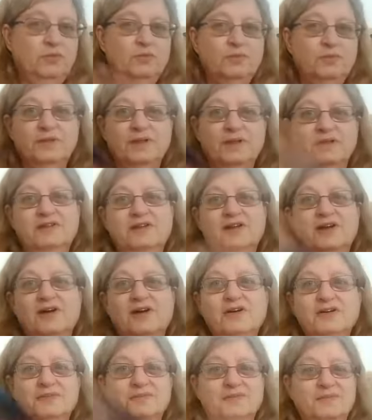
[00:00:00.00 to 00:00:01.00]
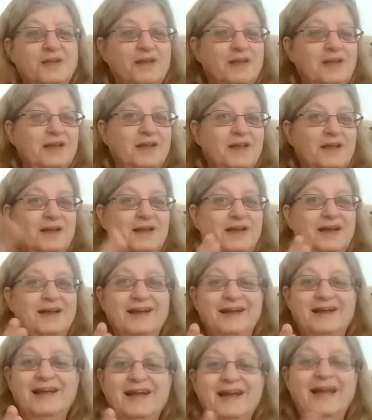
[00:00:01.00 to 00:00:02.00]
Oh, there's a card.
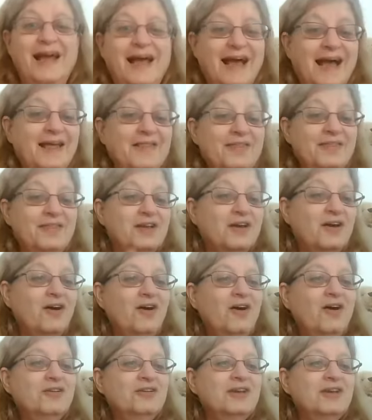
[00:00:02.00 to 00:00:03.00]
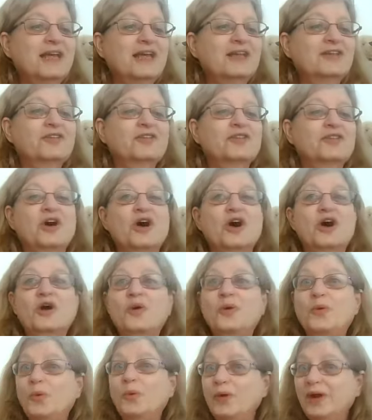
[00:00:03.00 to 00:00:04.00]
And the card is the
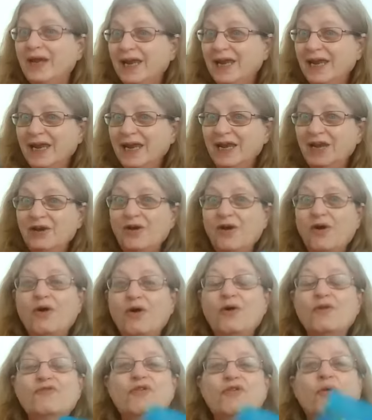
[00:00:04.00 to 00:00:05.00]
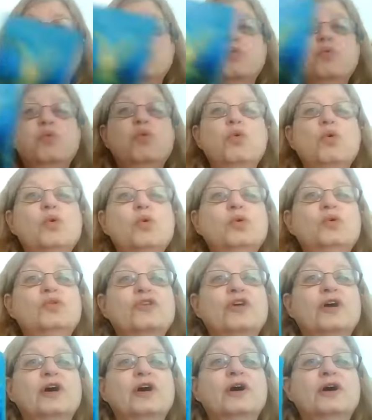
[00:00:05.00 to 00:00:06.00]
Queen of
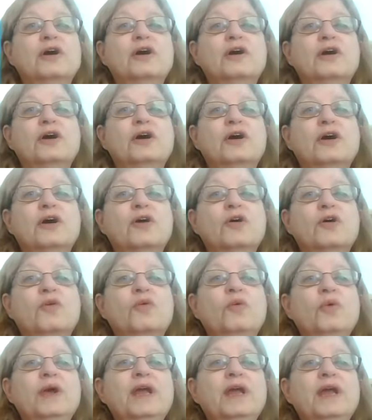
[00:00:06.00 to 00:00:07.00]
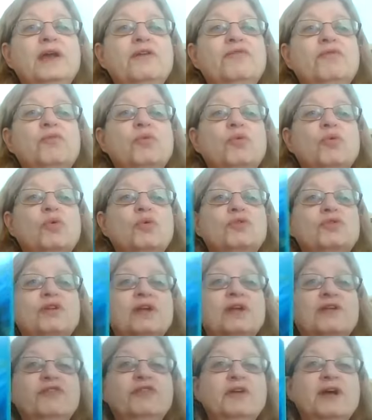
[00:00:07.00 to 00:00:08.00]
Water. Queen of Water.
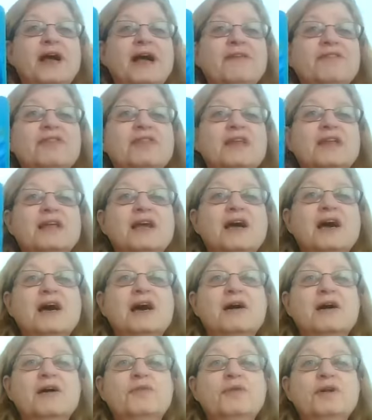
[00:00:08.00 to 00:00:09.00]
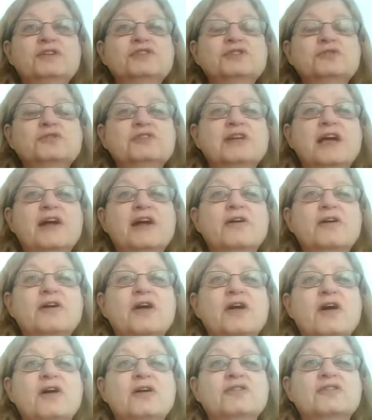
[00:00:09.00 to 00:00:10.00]
If you had the original tarot
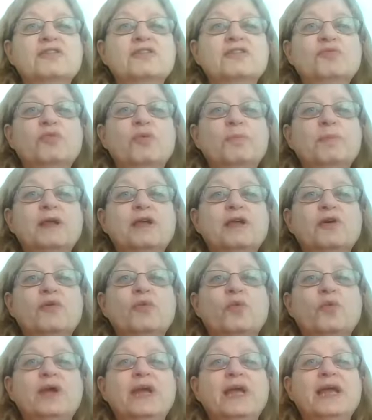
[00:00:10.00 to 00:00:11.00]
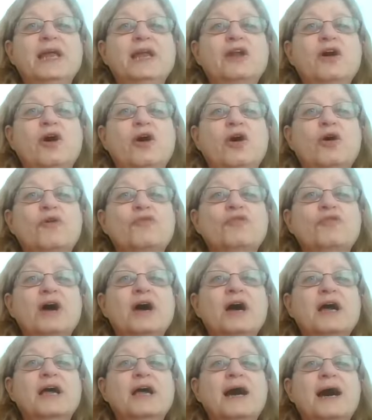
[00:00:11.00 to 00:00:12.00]
cards, this would be Queen of
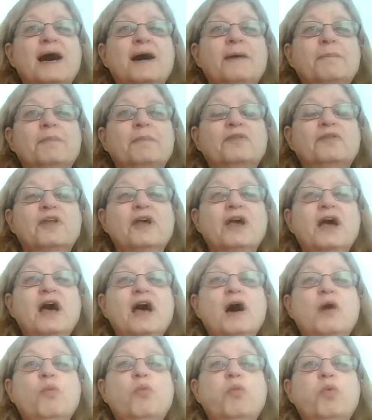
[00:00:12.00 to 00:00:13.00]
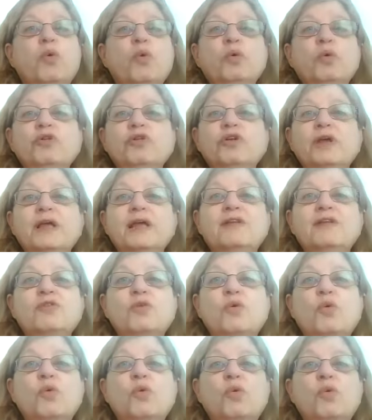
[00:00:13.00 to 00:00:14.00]
Cups. Water
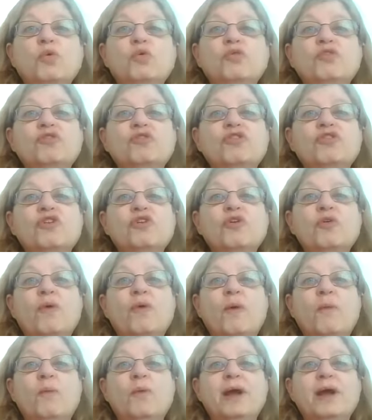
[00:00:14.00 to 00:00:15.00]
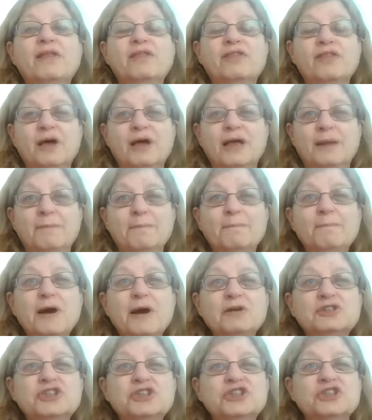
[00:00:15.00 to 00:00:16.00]
is all to do with
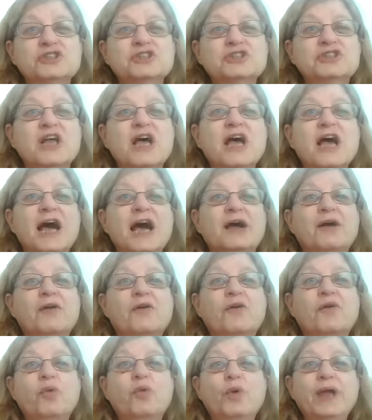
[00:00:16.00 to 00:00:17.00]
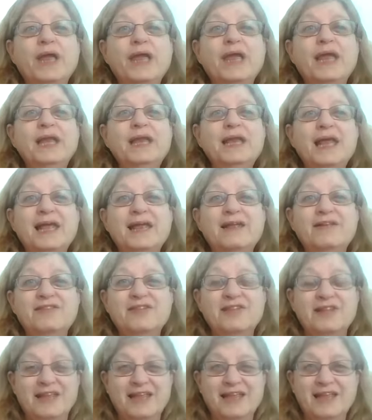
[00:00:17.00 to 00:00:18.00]
emotions, and Queen
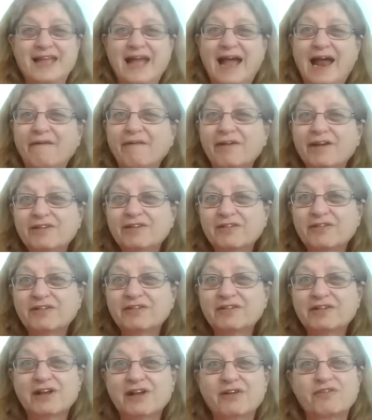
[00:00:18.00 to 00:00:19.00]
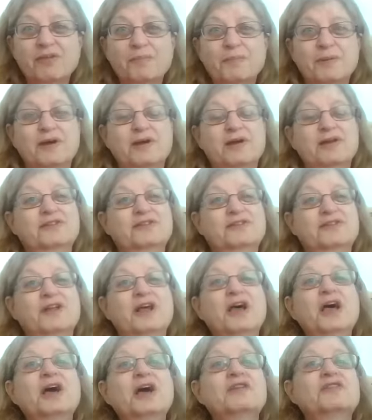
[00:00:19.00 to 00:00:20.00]
is the characteristic of the person.
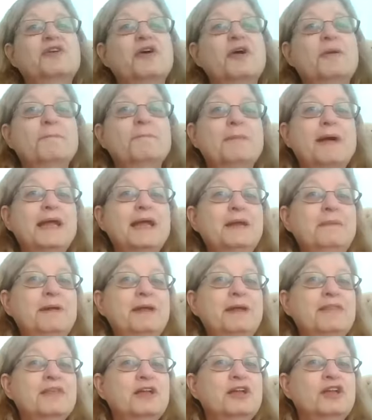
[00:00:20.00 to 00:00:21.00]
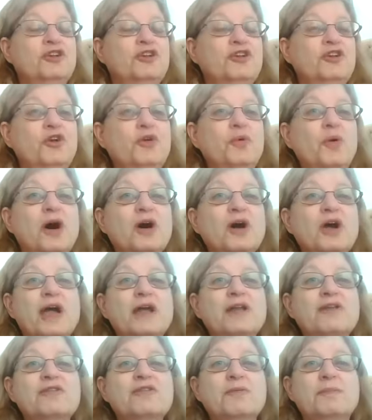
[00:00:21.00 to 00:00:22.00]
So it may be that you are
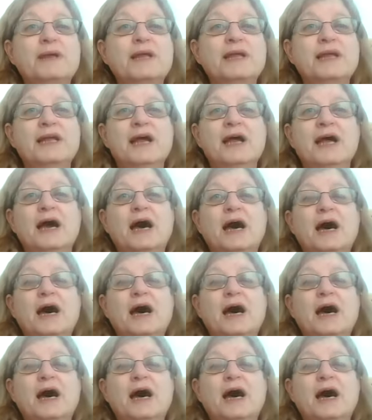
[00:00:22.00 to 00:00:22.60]
going to be